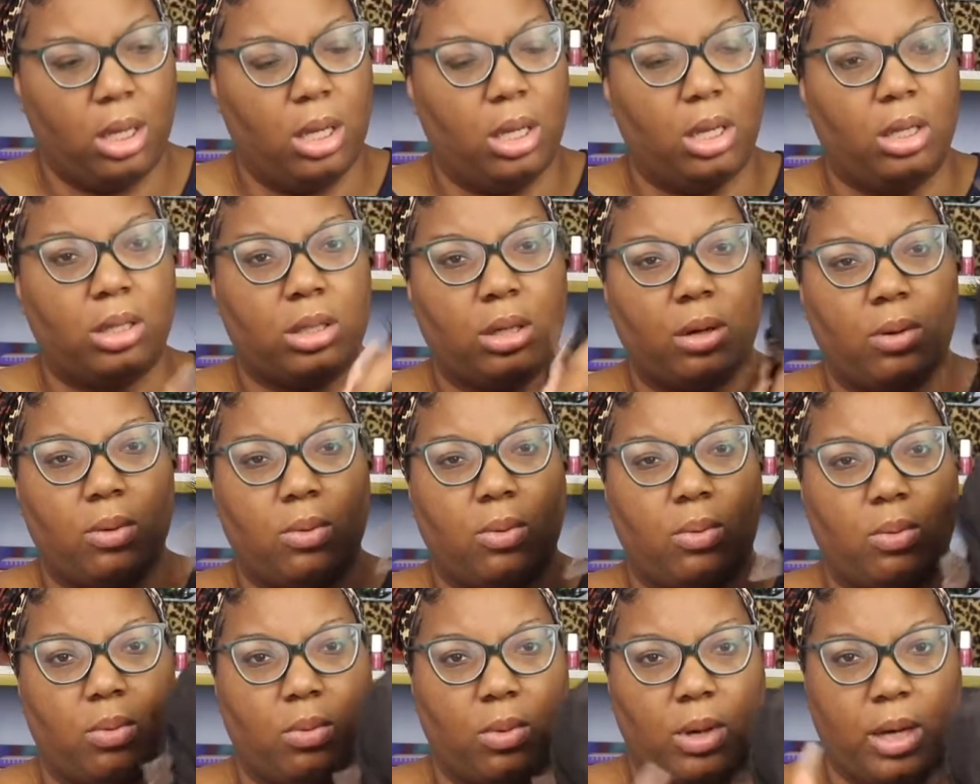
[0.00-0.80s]
So
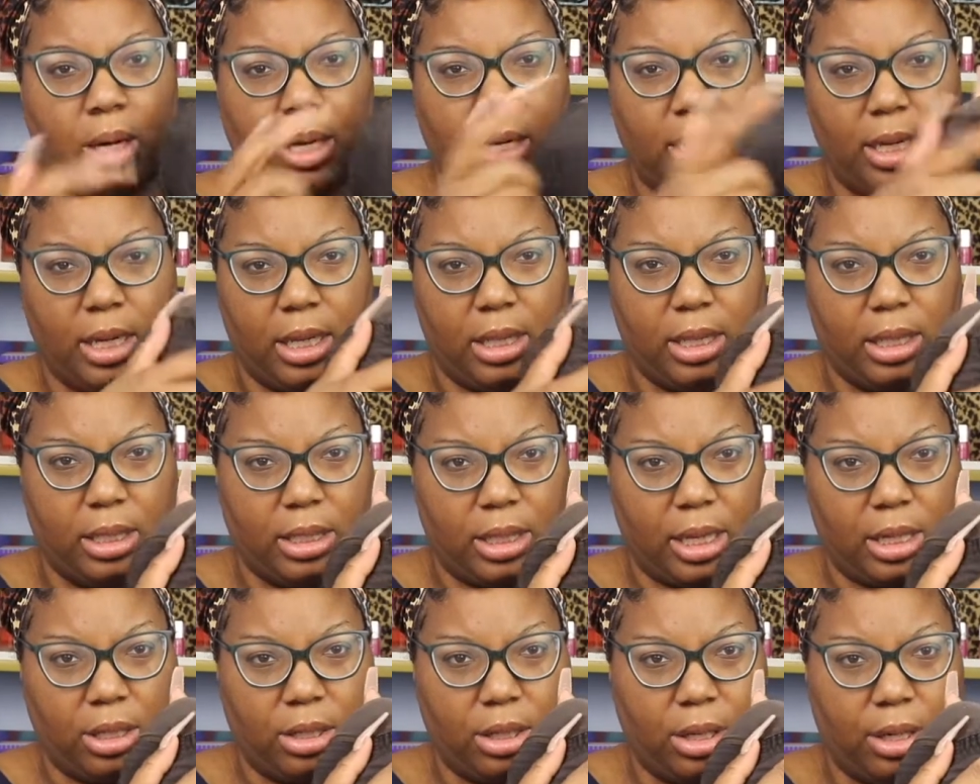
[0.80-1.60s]
one in the
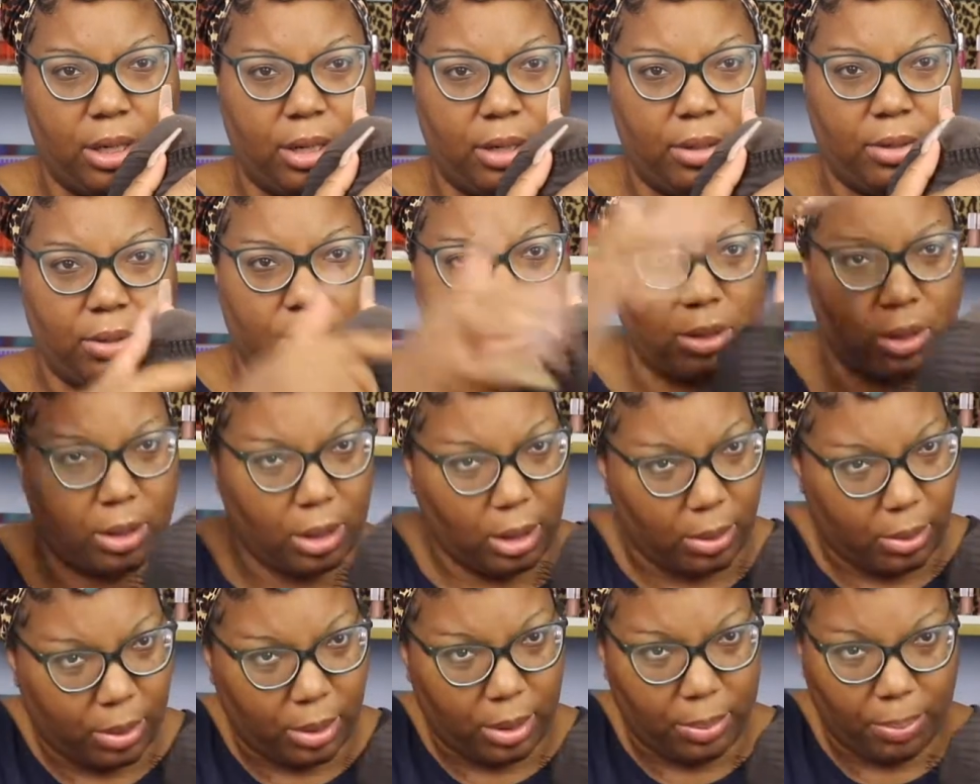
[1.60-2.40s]
center, so
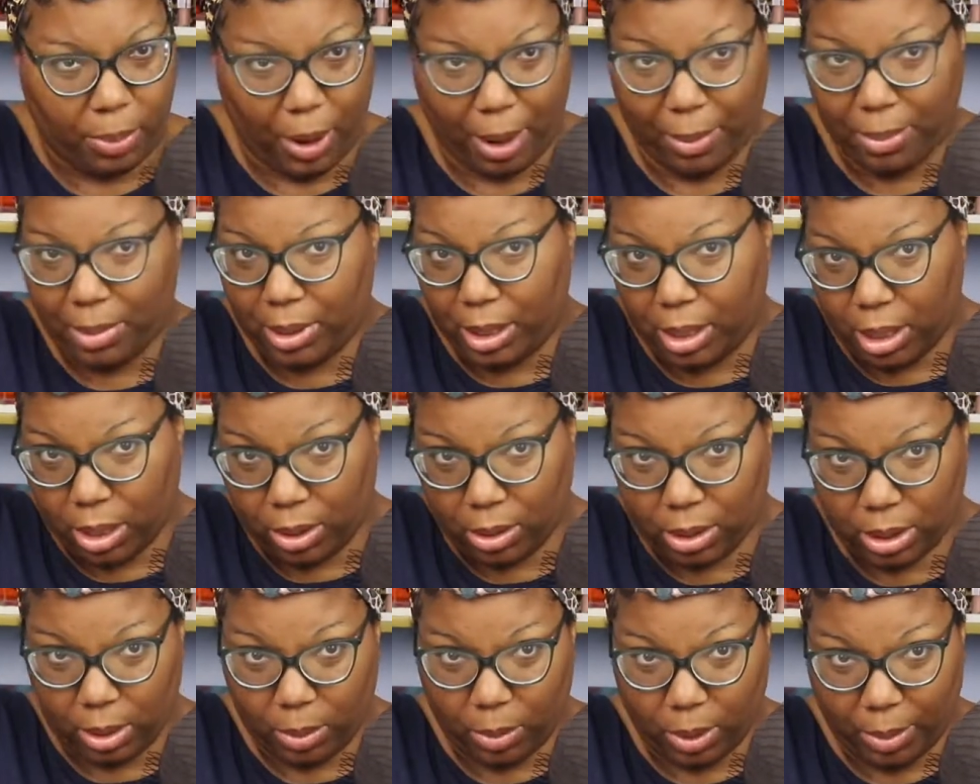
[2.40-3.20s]
it'll probably go
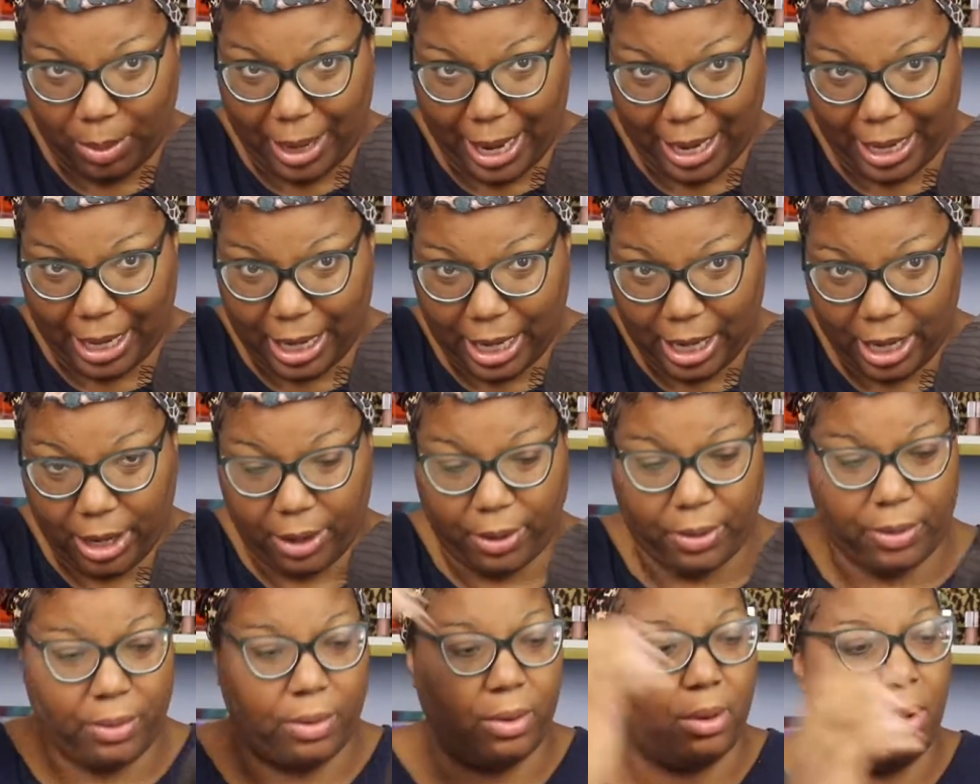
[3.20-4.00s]
somewhere back
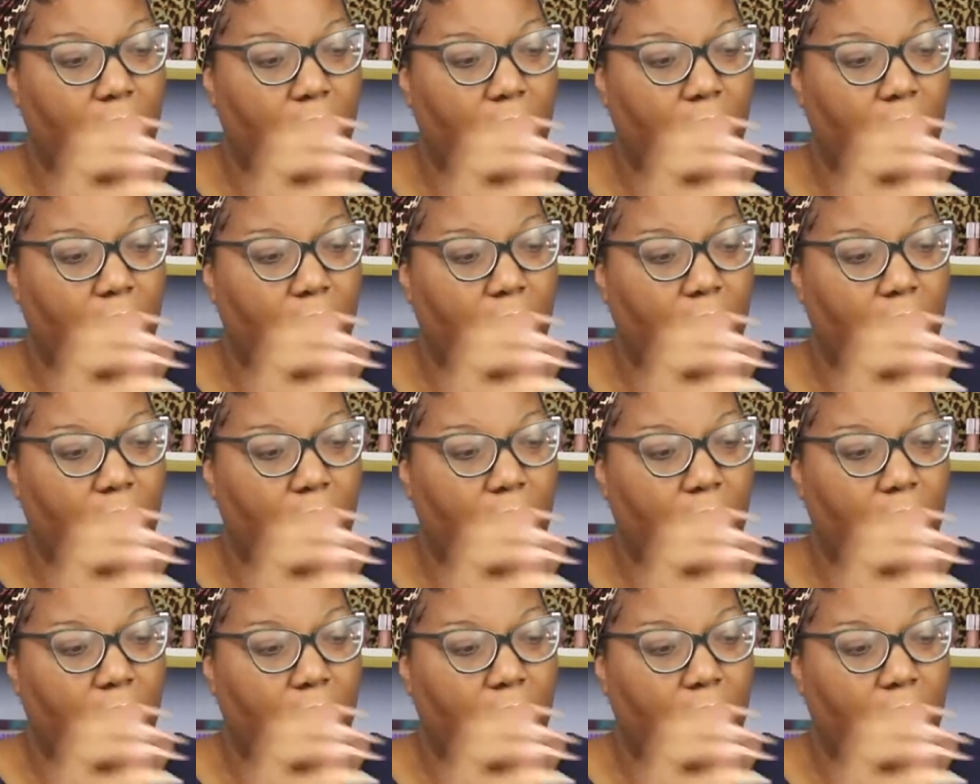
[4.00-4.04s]
here.